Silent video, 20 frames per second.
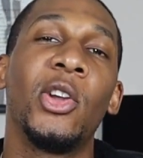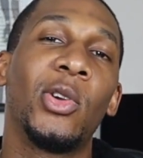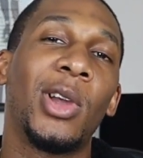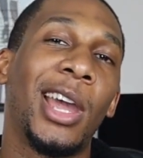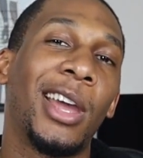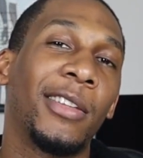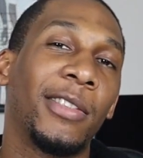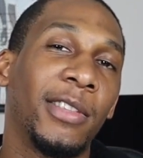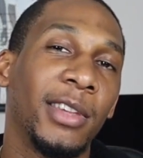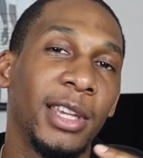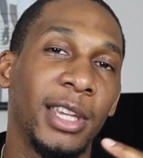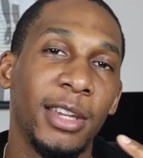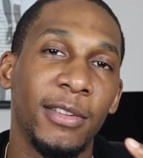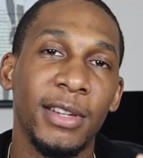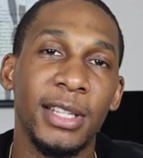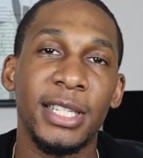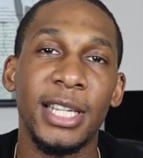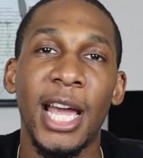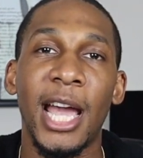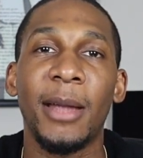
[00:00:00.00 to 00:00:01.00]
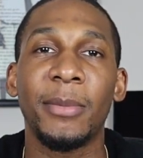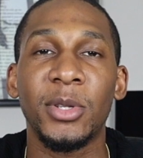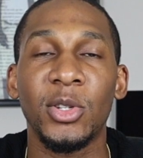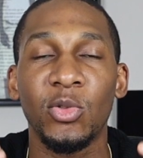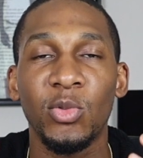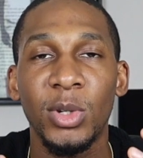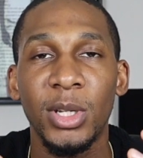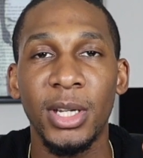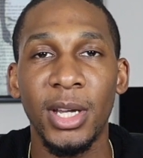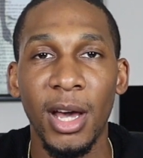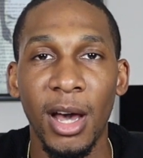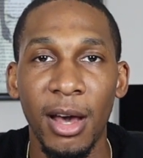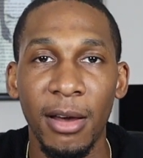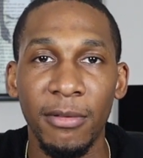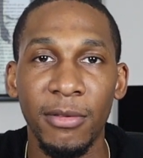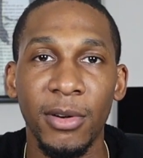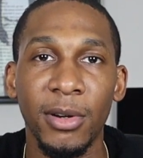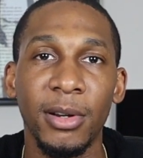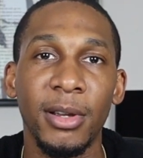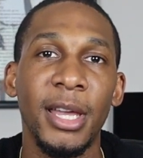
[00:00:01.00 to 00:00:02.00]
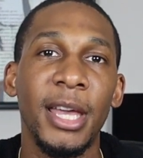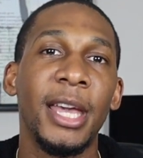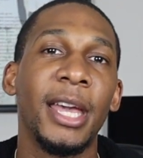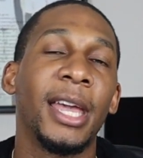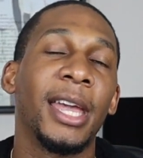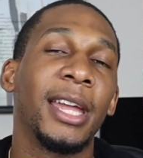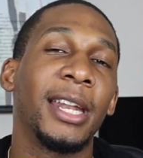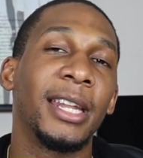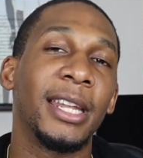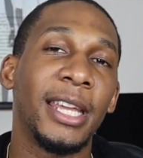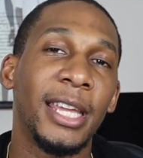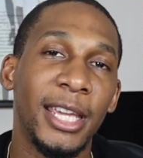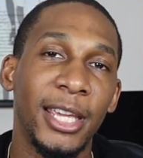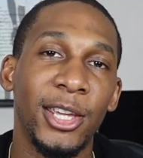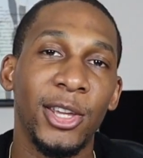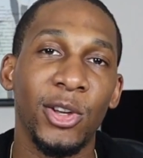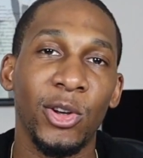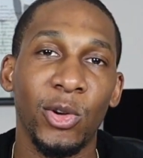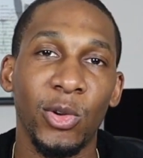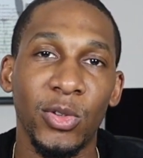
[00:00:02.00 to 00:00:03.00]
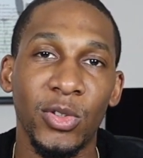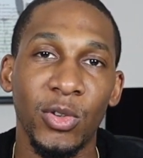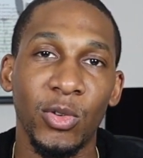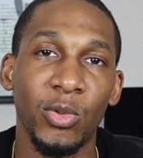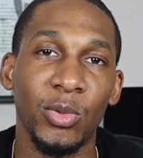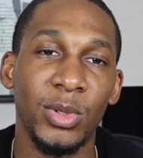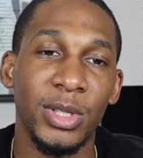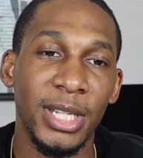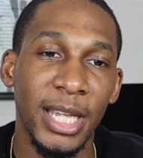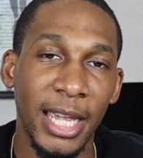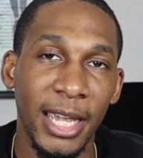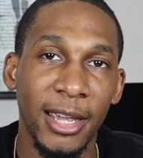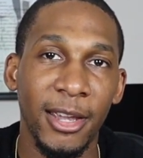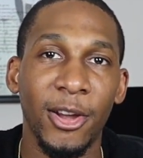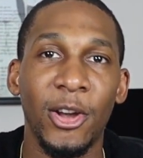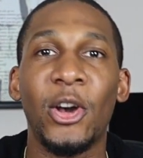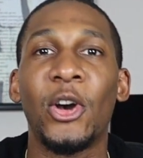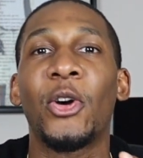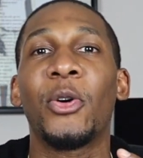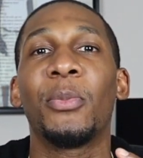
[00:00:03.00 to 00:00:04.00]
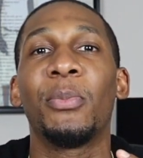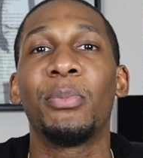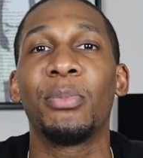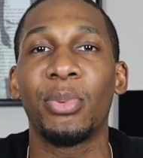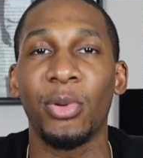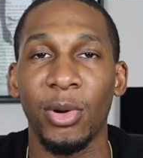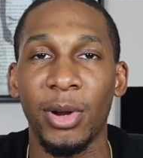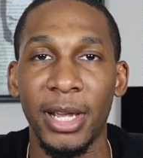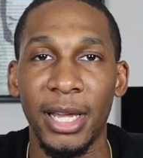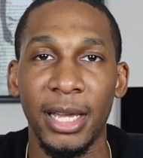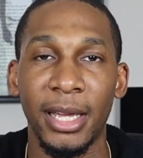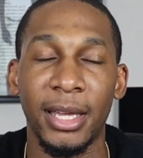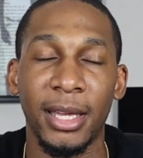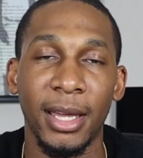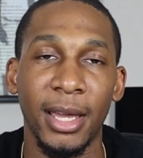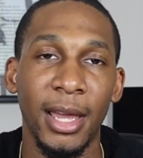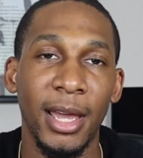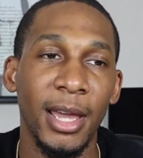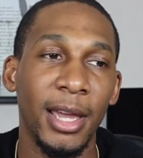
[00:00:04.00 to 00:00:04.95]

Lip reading: You have to give it time to recover and heal. So take a break.